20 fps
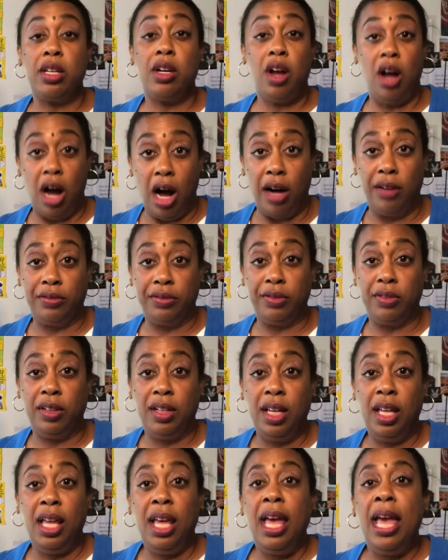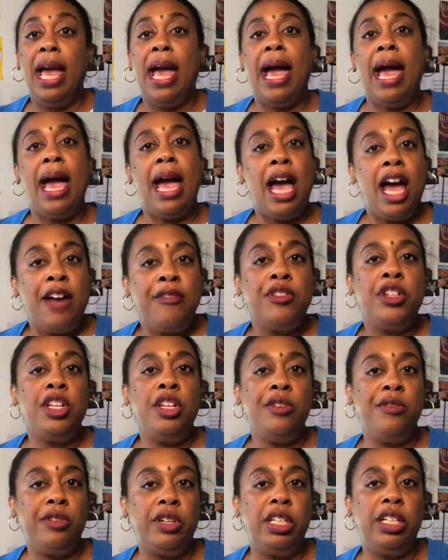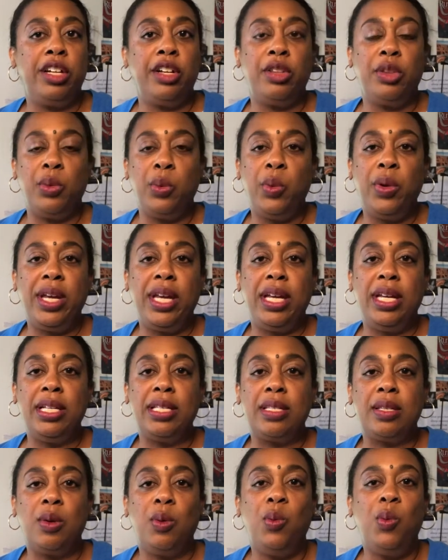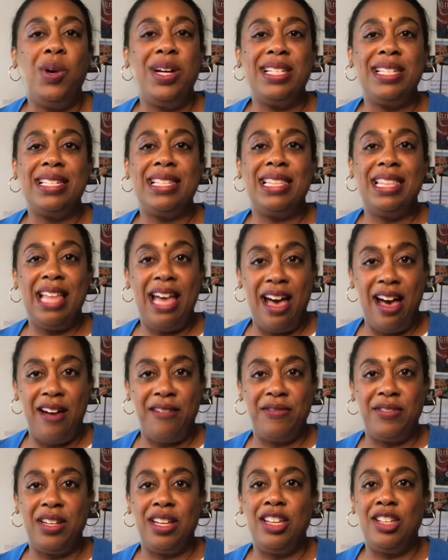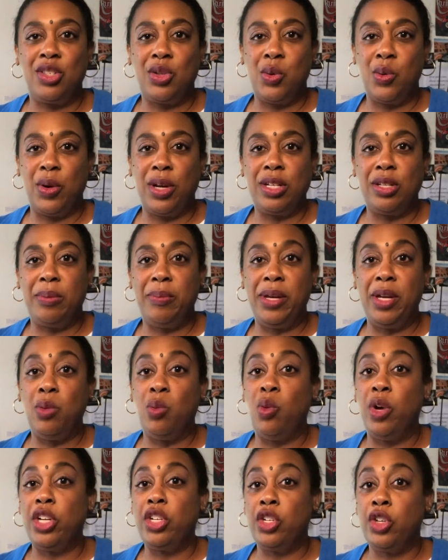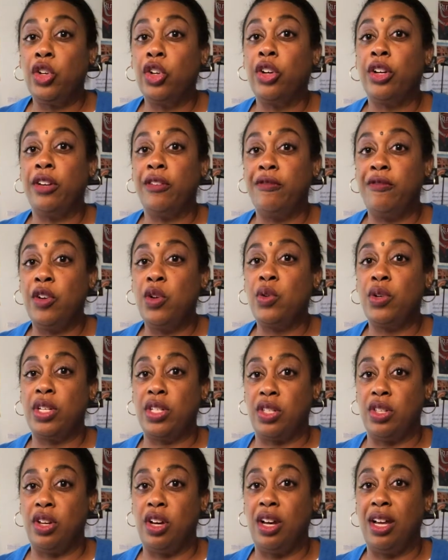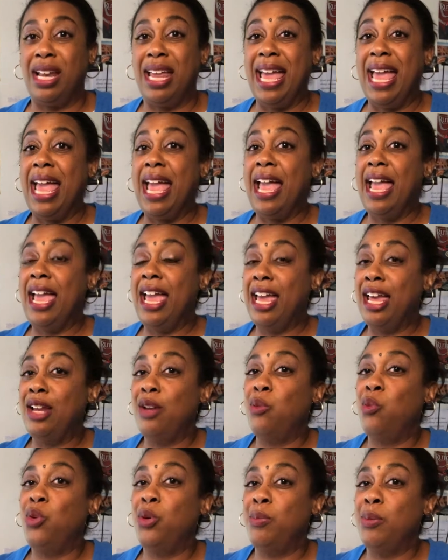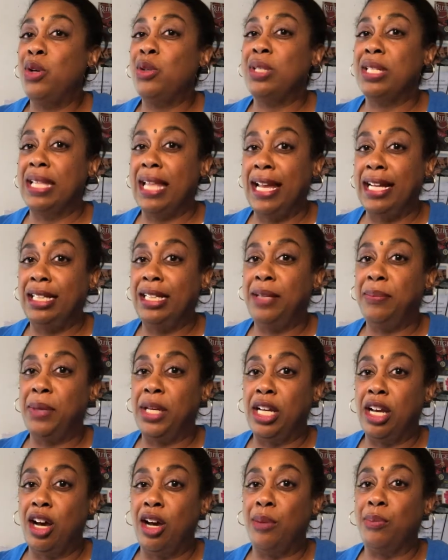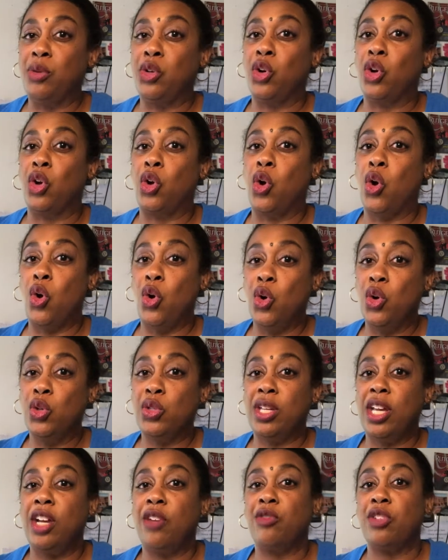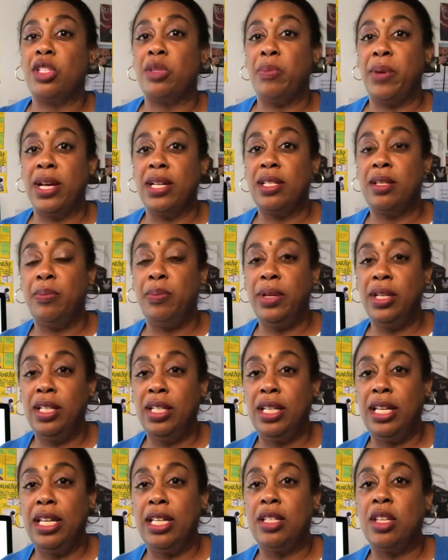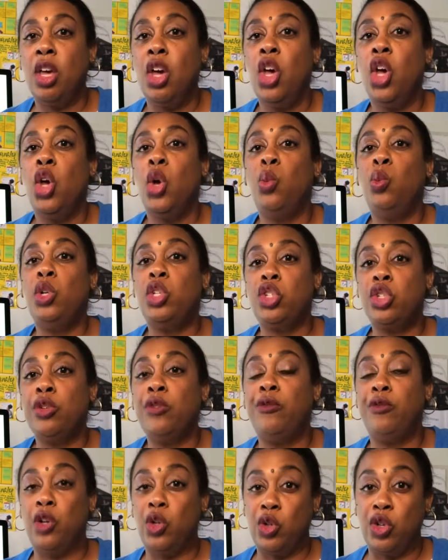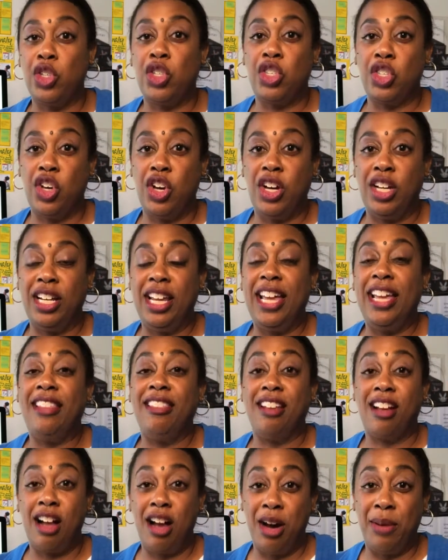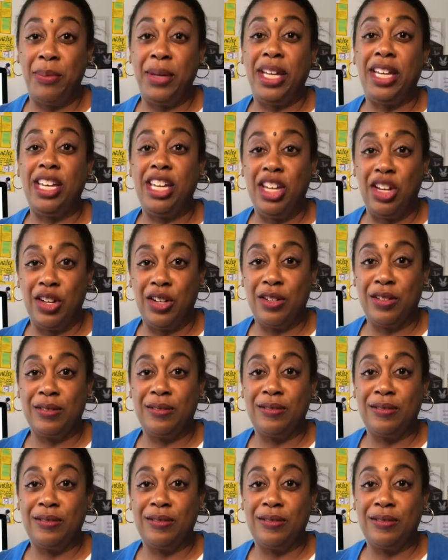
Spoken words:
it off. After you've cleared the weeds, what's left is going to be what you're going to focus on and will most likely become your goals and responsibilities, which you'll focus on in the coming year.